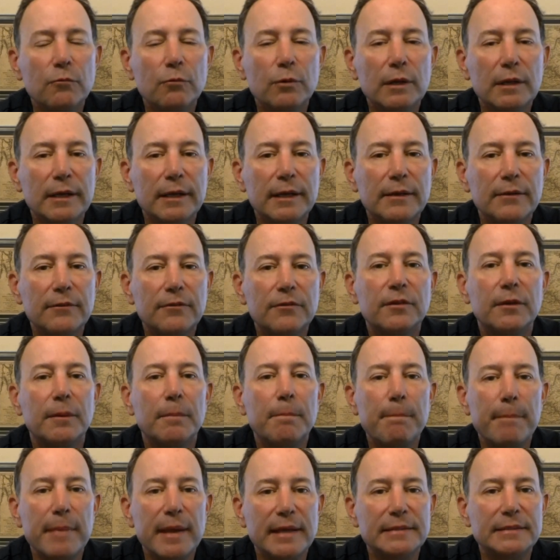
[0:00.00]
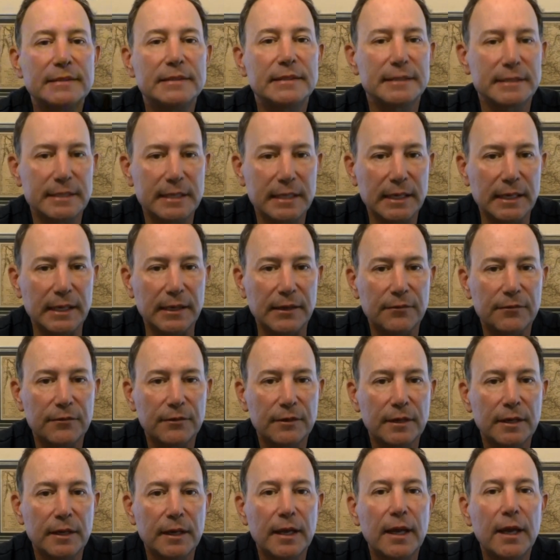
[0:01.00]
really cement disease.
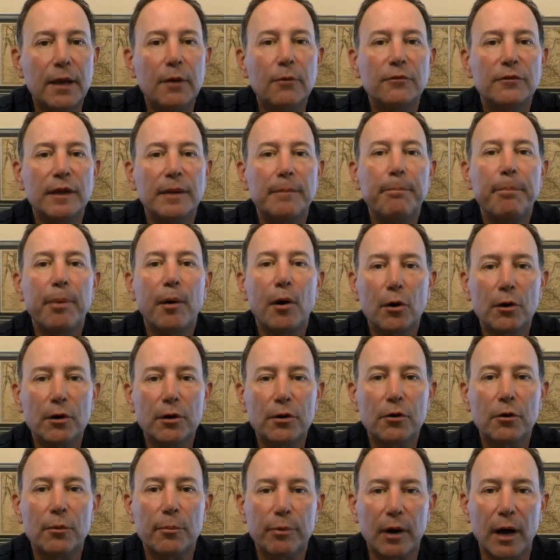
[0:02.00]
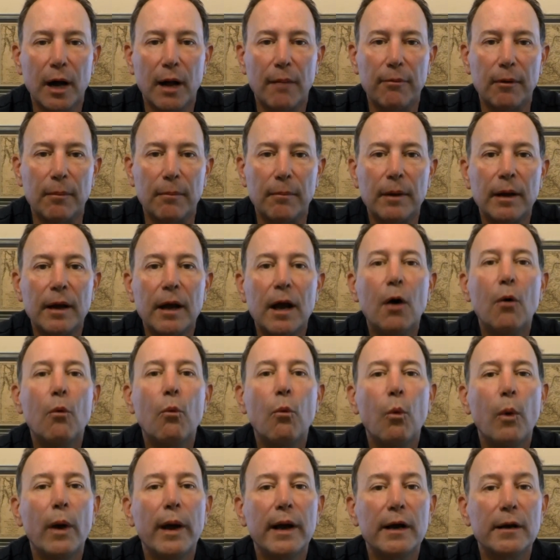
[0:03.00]
It was a particle problem, a
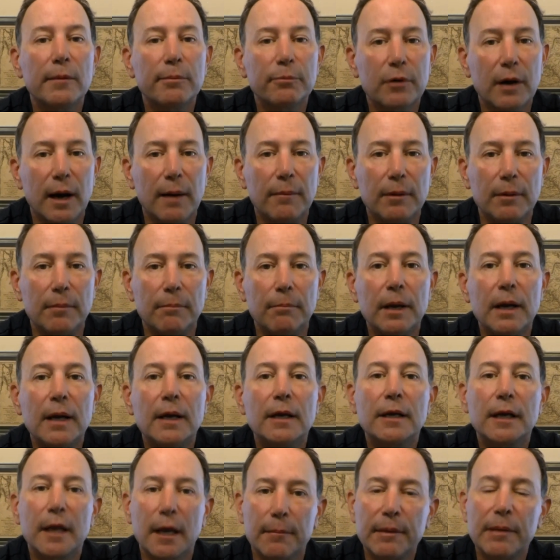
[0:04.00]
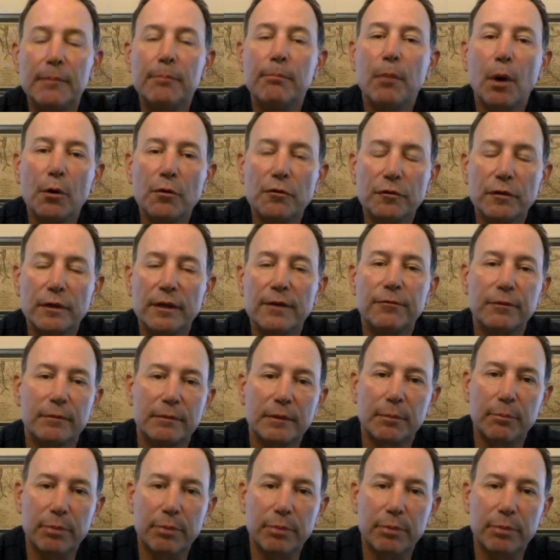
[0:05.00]
wear problem, coming mostly from the